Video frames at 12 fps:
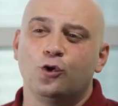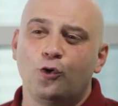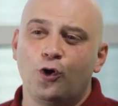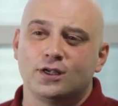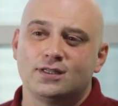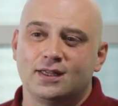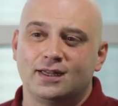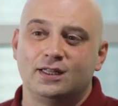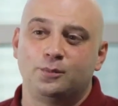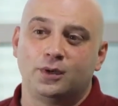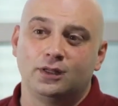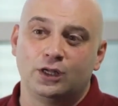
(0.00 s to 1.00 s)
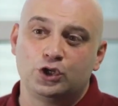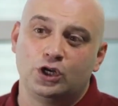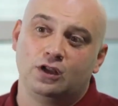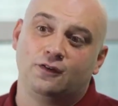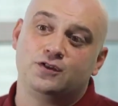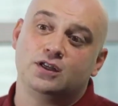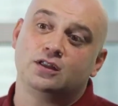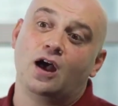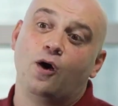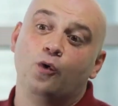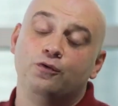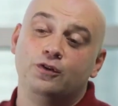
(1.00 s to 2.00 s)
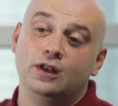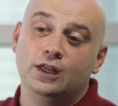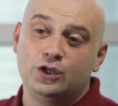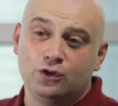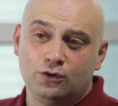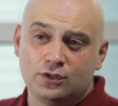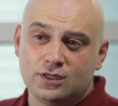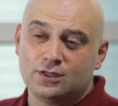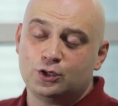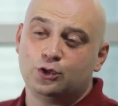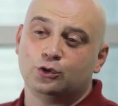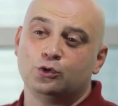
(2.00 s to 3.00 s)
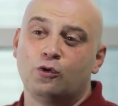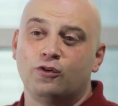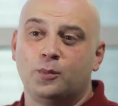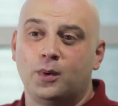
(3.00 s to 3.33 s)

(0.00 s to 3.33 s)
On the other hand, the supply always increases